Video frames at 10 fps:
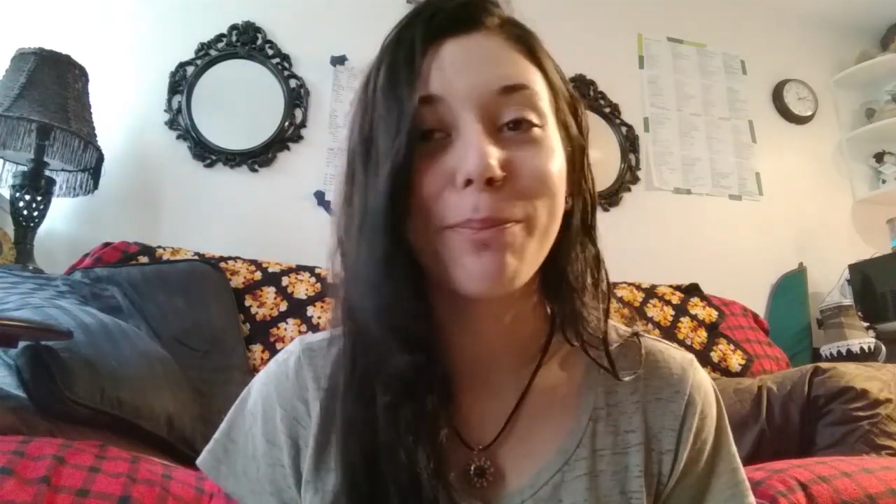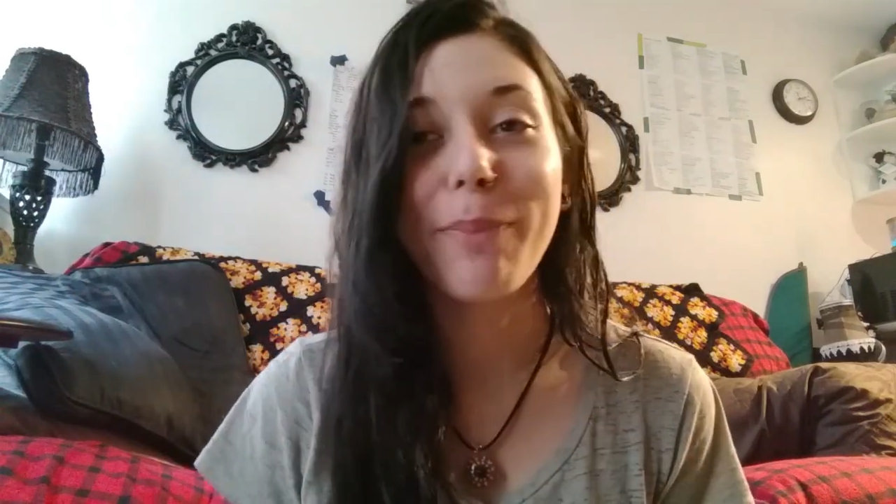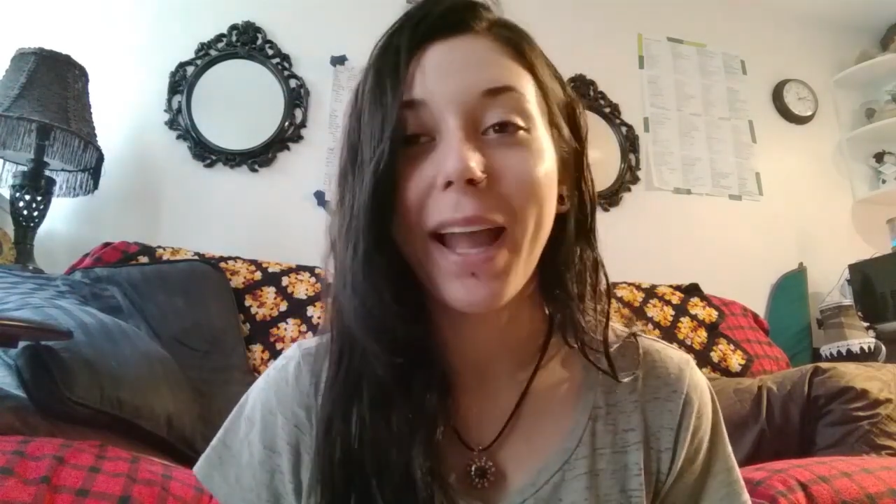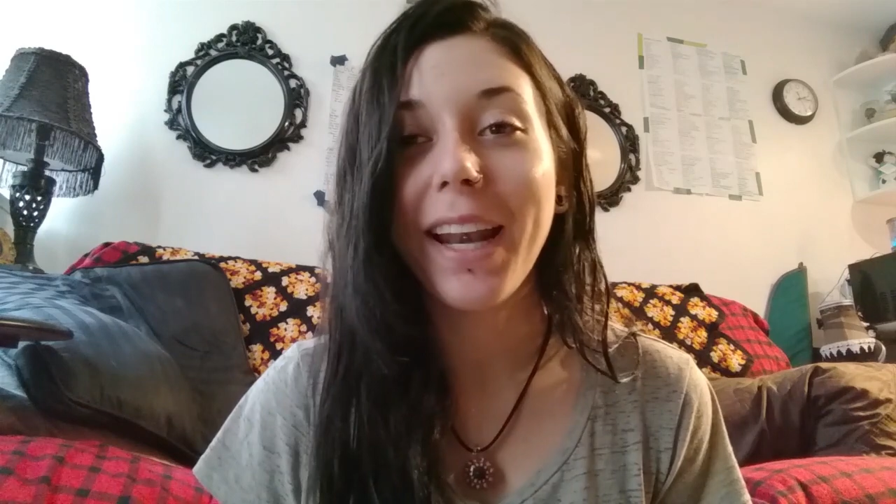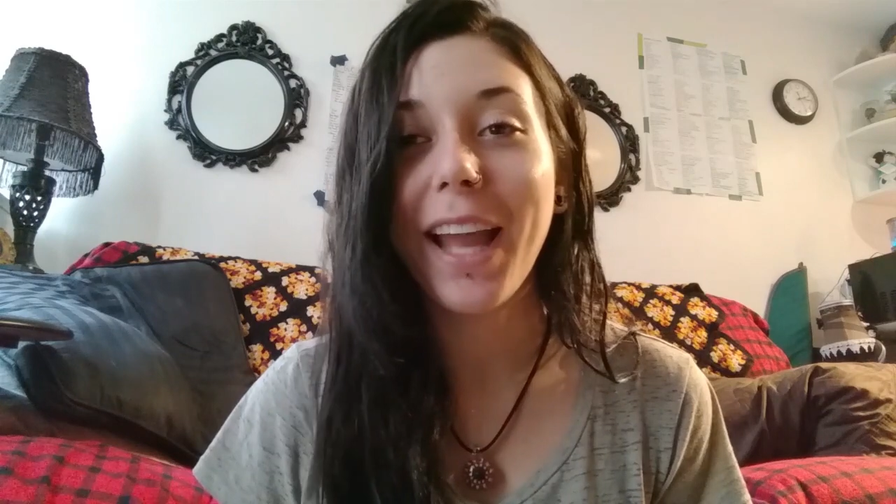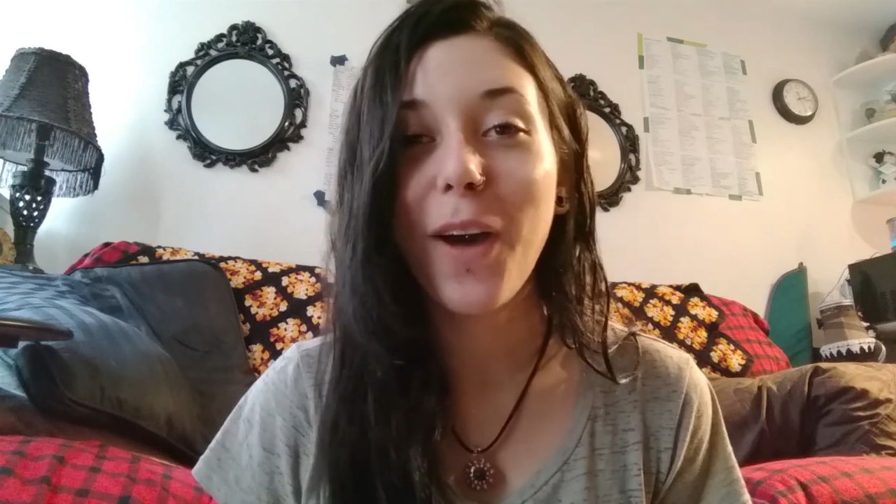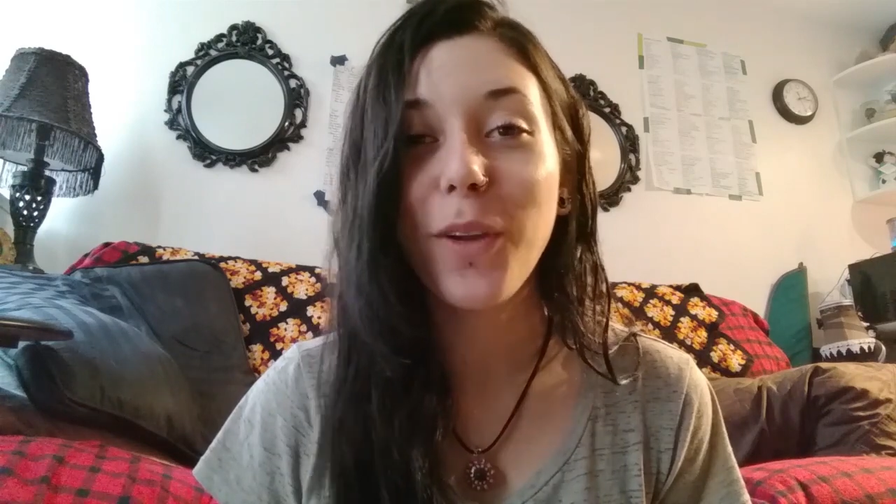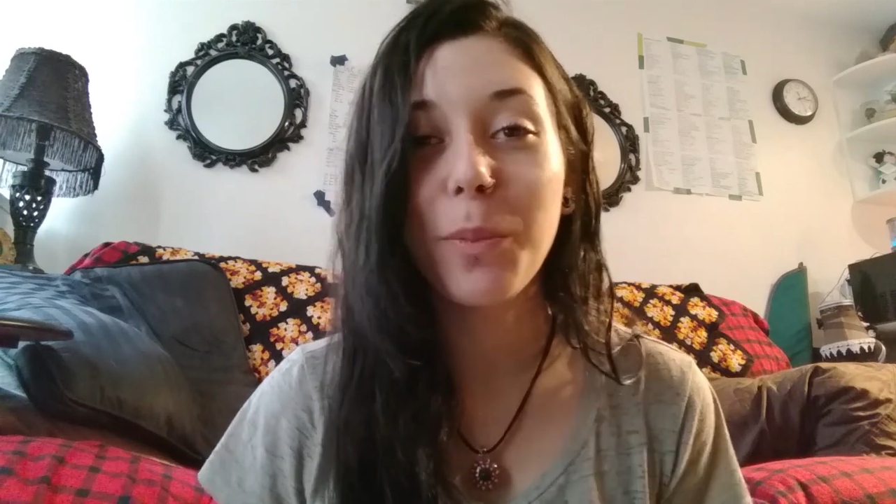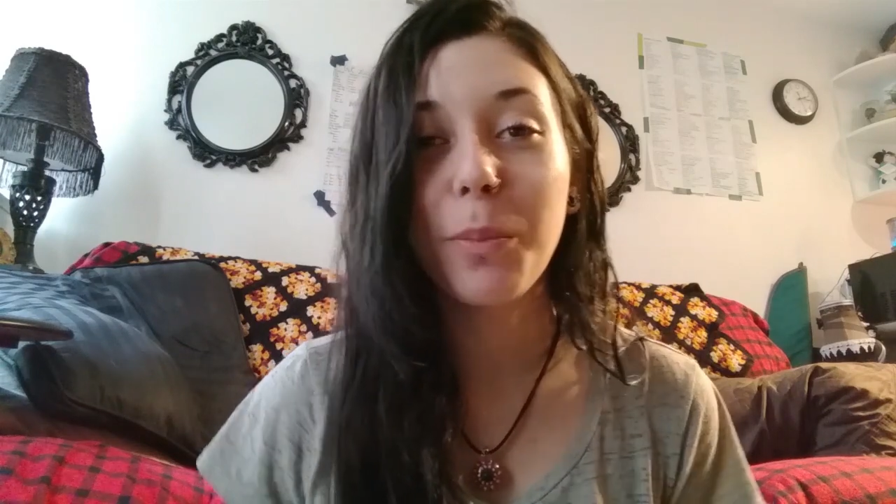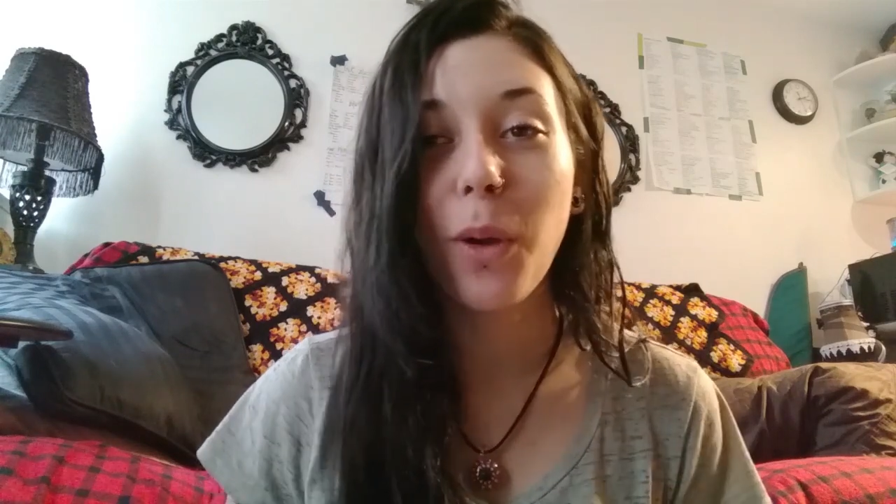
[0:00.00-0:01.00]
by now
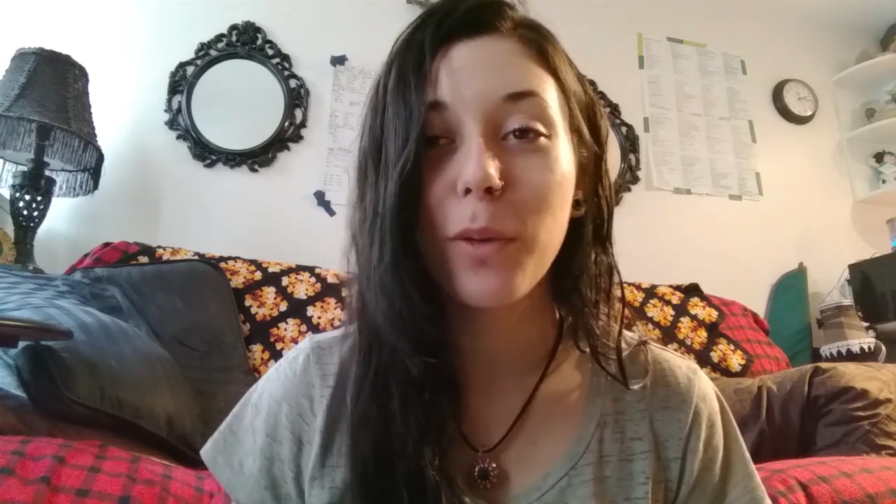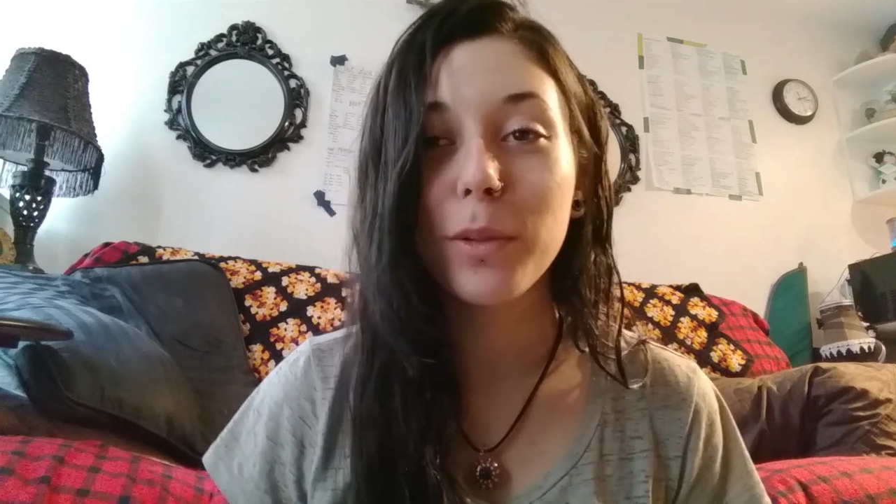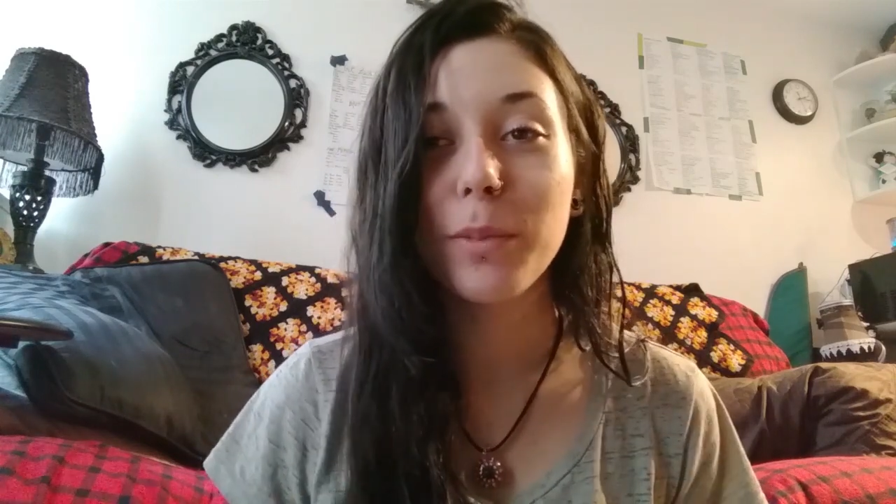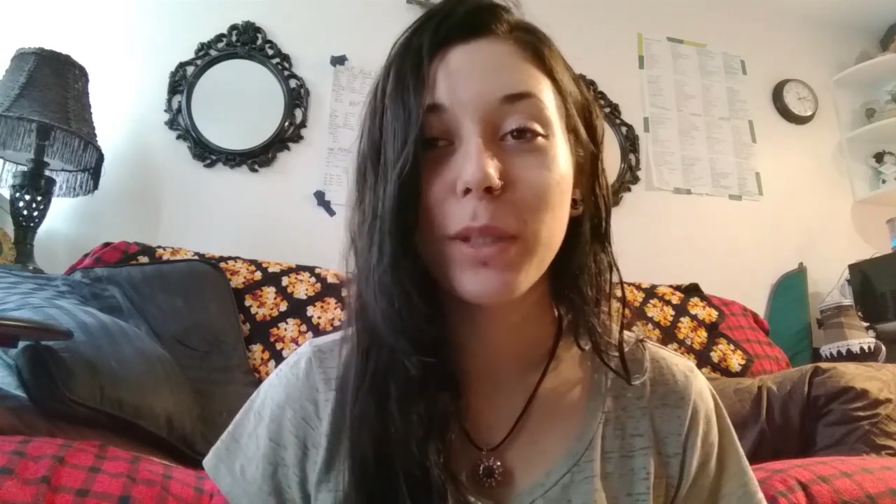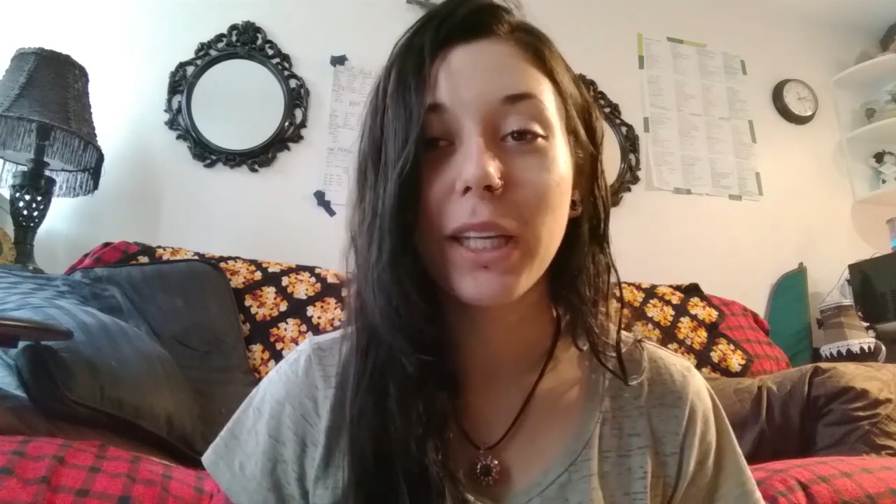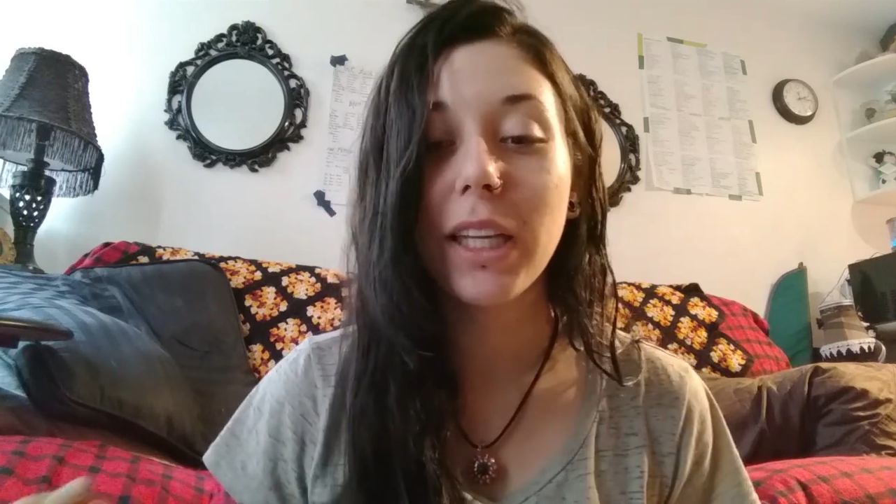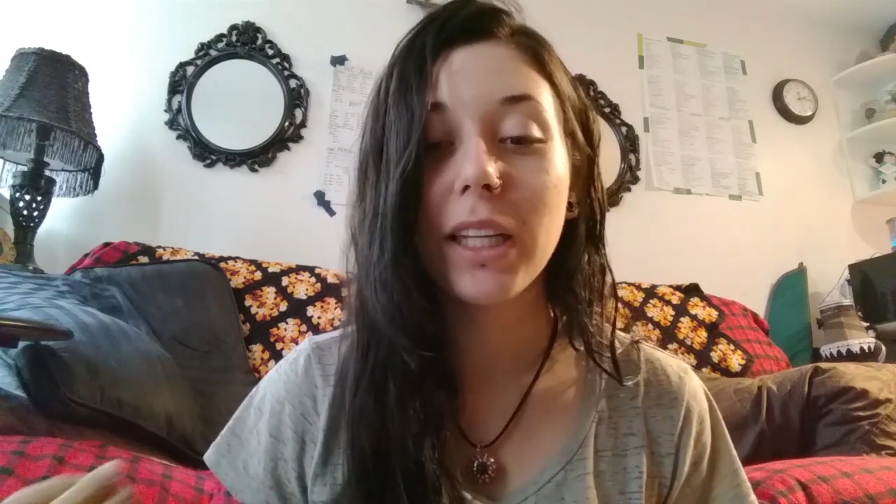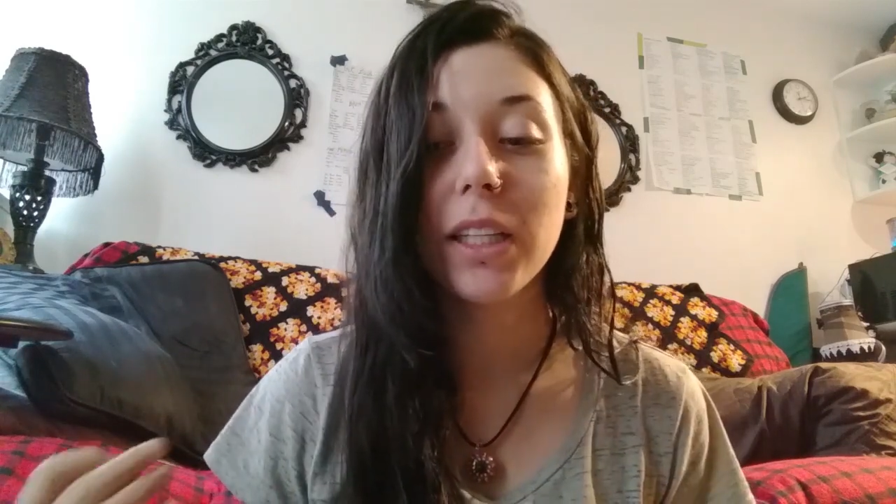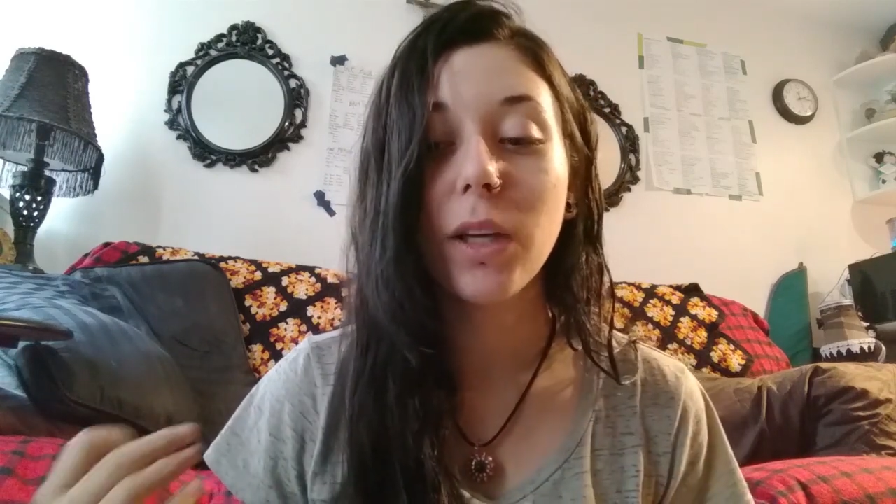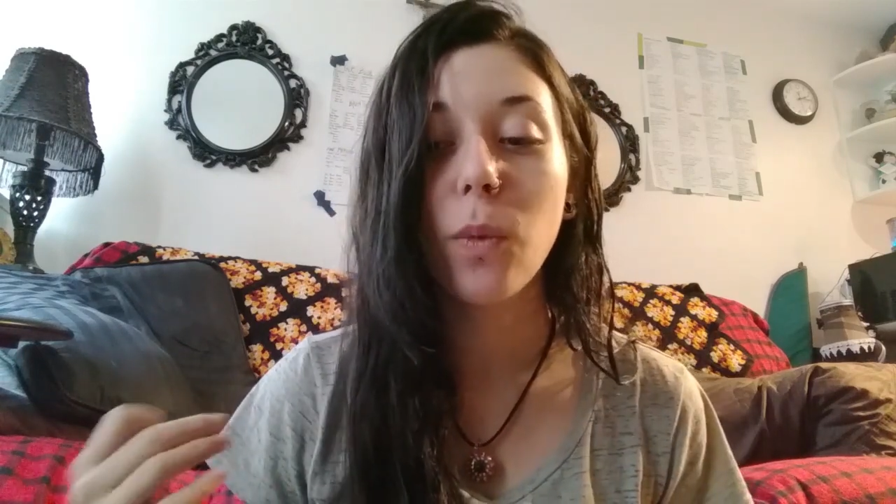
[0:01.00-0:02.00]
you probably